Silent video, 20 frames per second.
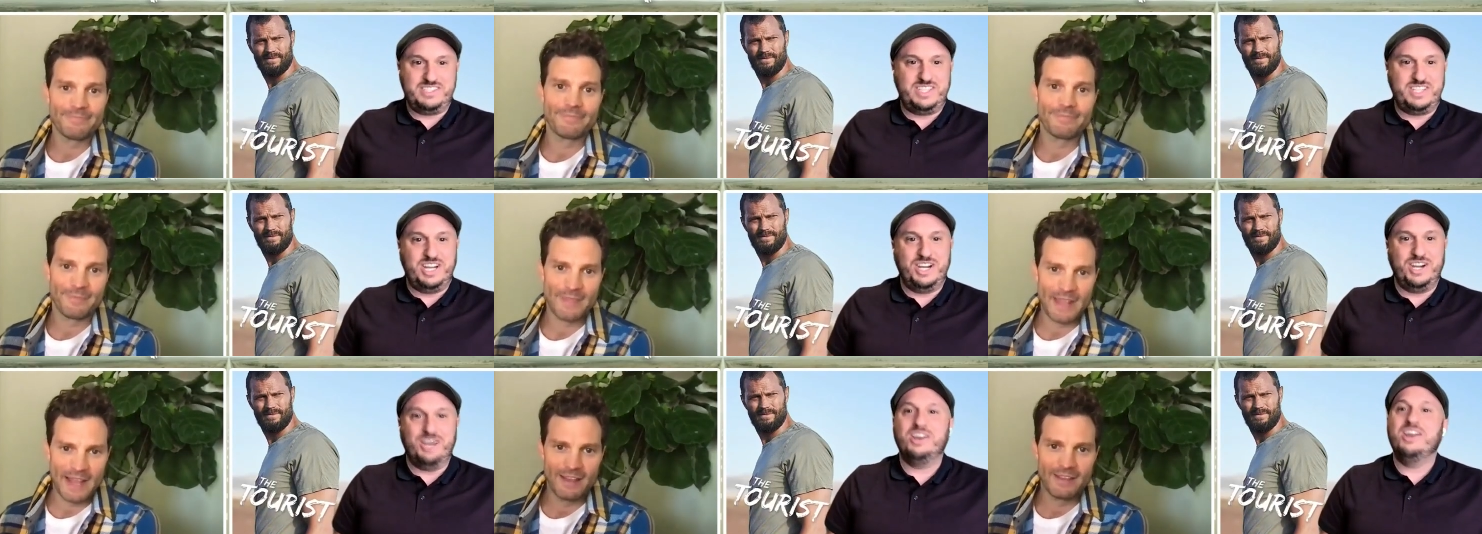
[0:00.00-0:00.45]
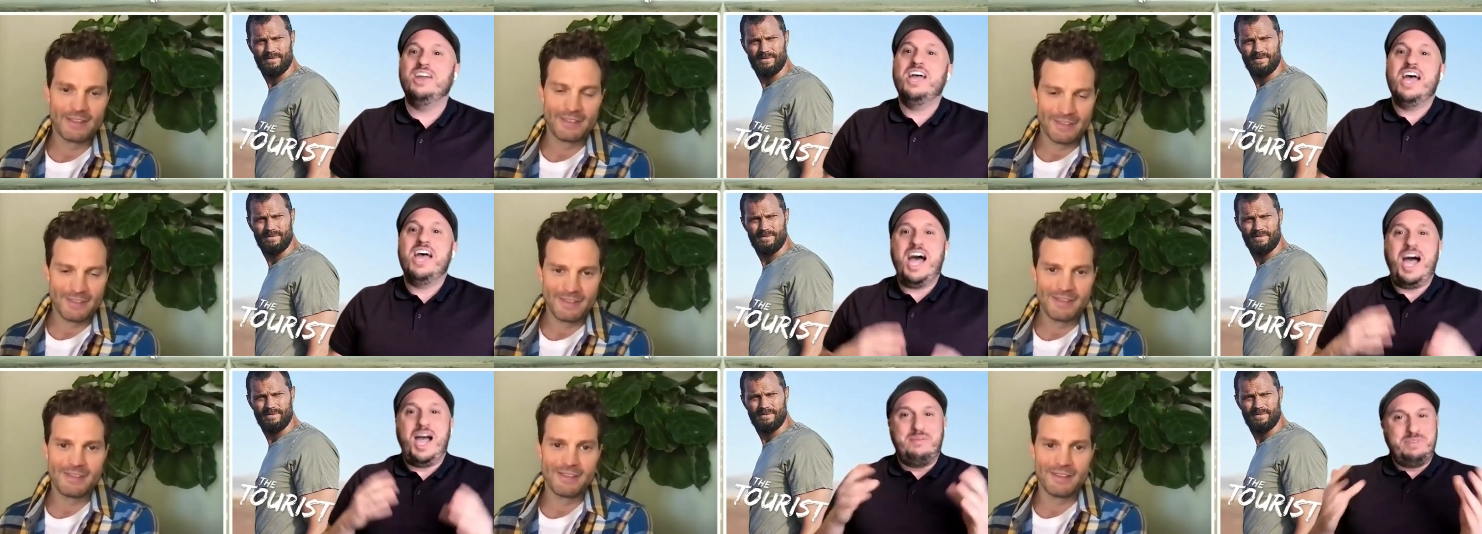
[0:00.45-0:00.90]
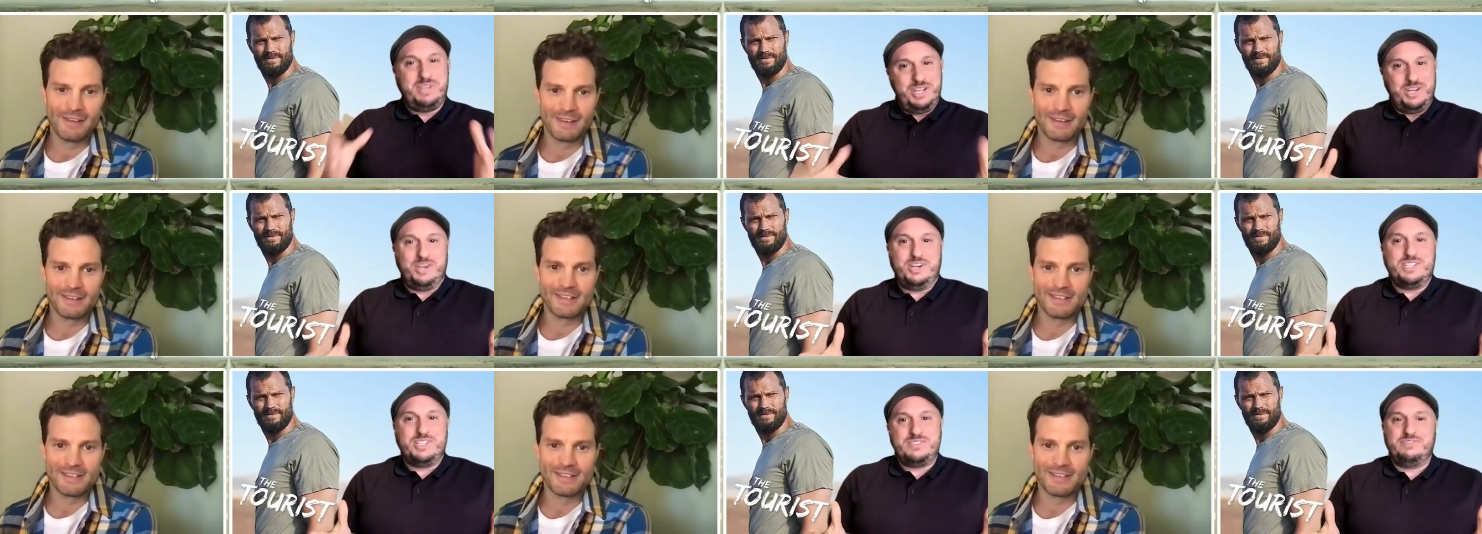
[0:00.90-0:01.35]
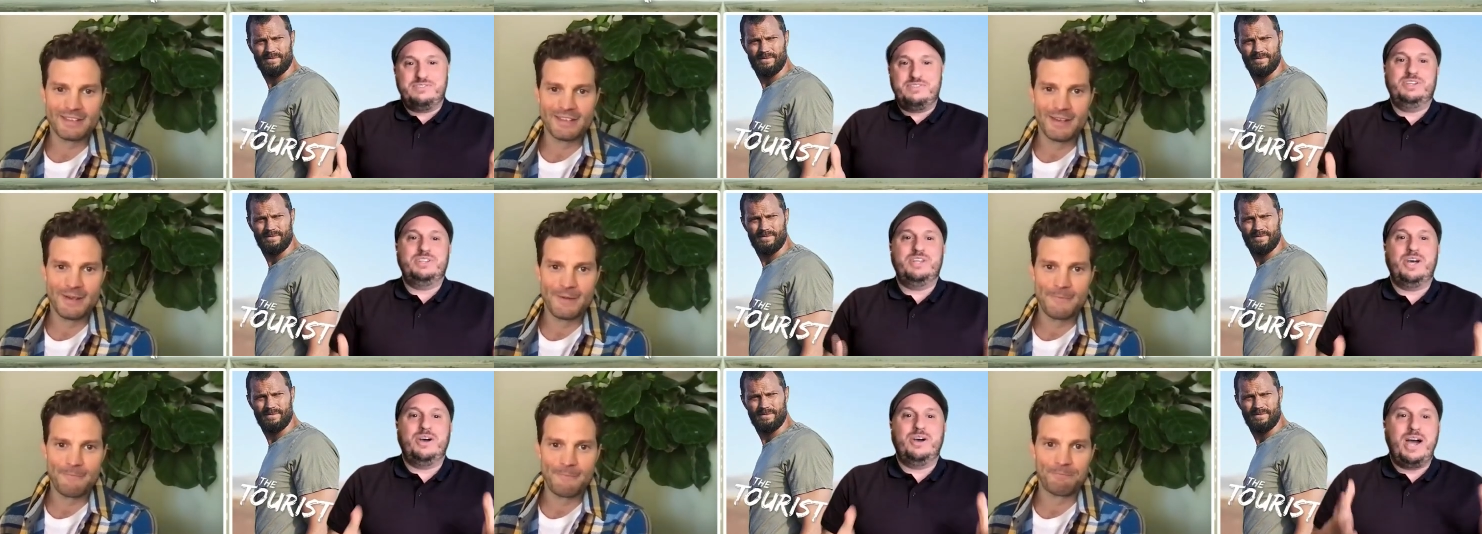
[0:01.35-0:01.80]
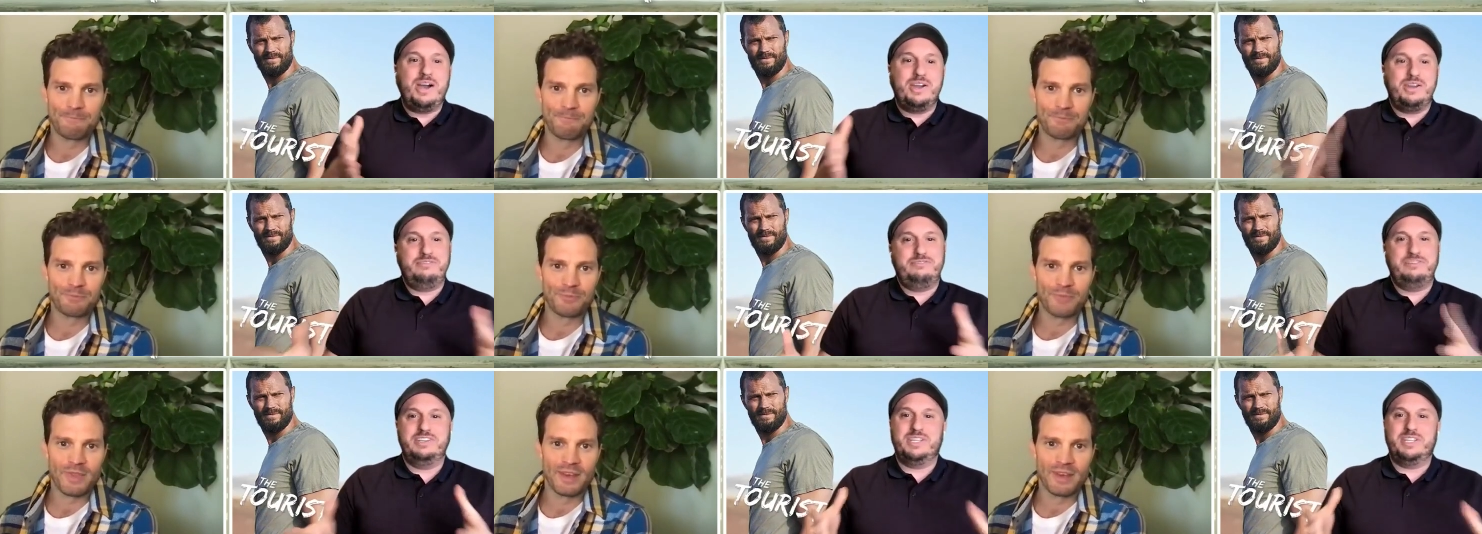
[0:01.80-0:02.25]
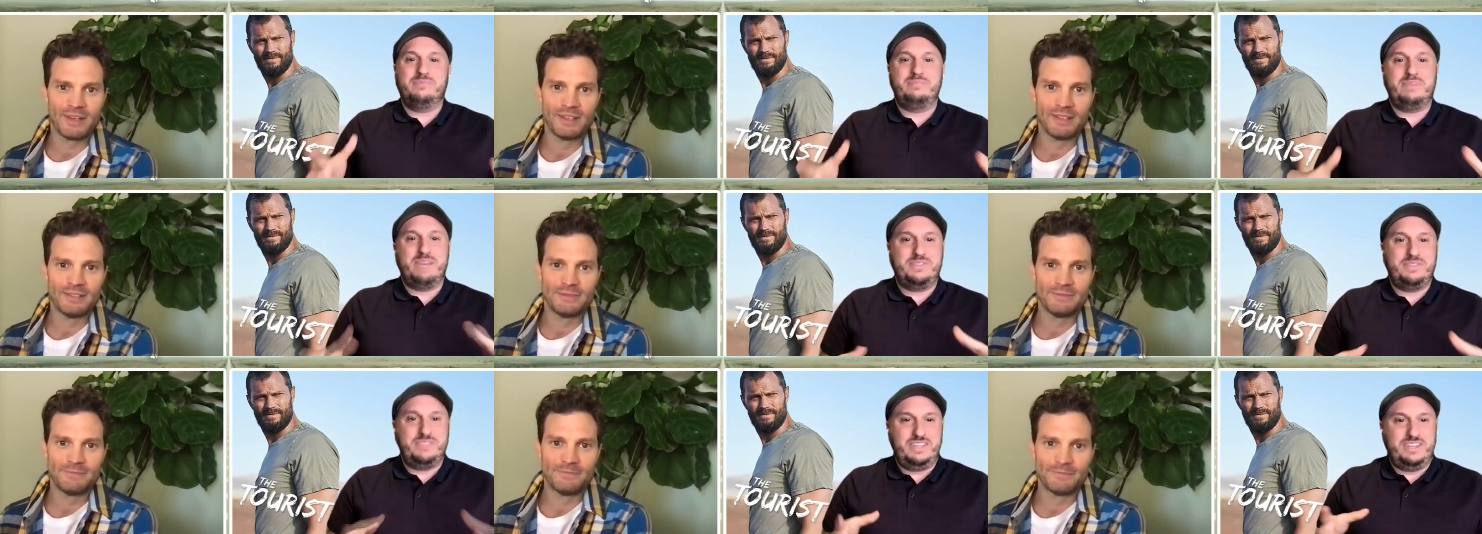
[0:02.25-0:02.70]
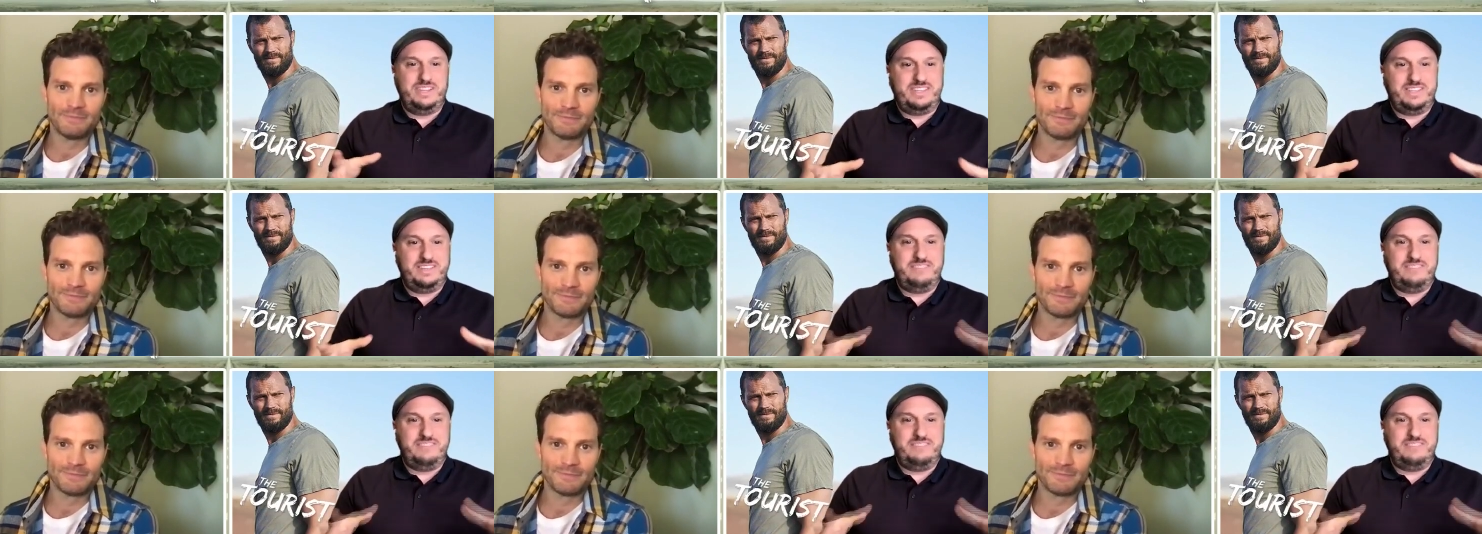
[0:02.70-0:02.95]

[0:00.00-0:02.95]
Speaker 1: this year. I'm curious for you, though, how you feel about the,